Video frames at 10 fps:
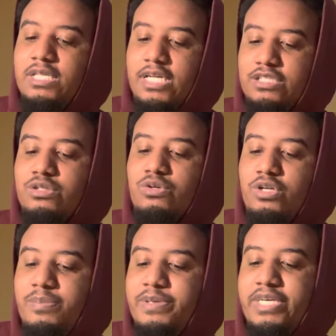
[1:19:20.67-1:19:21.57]
that you're going
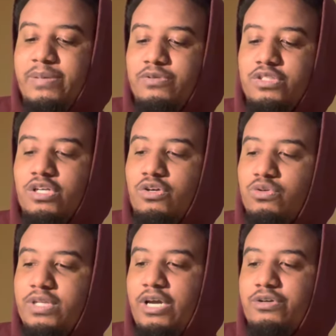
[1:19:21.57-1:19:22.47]
to be able to
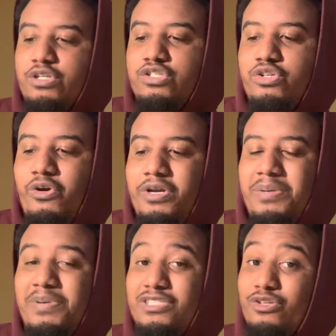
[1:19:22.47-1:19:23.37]
go down your journey,
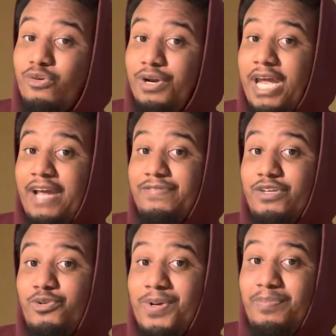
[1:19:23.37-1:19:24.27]
but you're going to have to
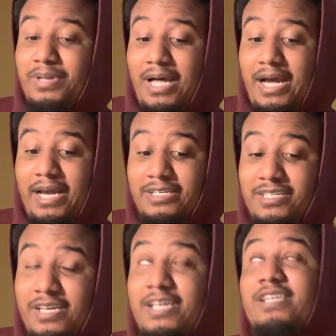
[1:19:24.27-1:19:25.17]
do it blind,
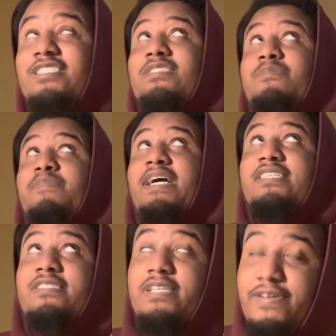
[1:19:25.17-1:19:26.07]

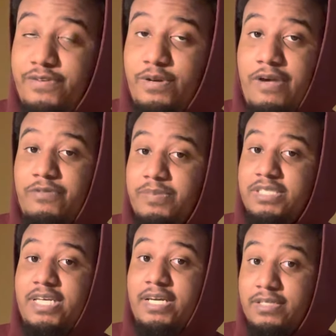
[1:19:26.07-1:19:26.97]
especially if you haven't been
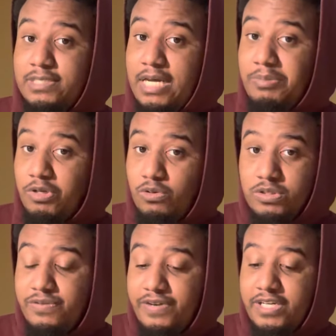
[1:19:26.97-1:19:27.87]
taking the time to
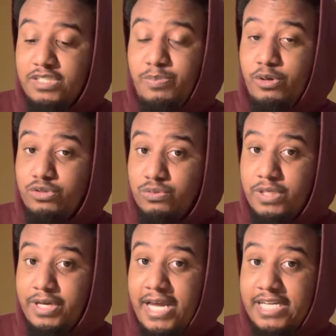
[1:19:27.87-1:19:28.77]
cultivate a spiritual
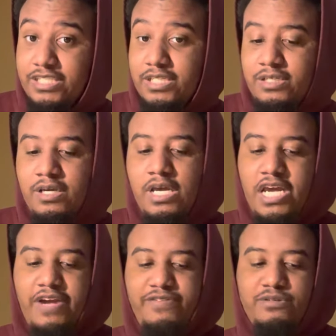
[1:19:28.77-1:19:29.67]
connection.
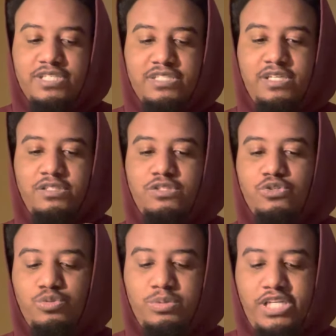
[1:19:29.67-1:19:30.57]
If you just
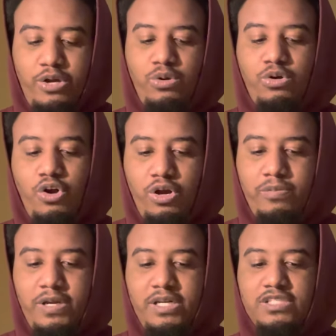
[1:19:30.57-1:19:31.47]
consume tarot card
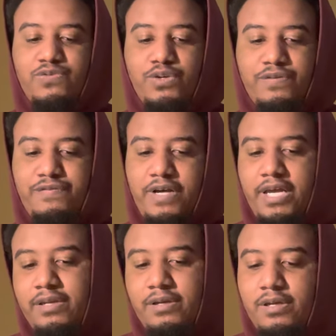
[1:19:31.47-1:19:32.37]
readings for the fun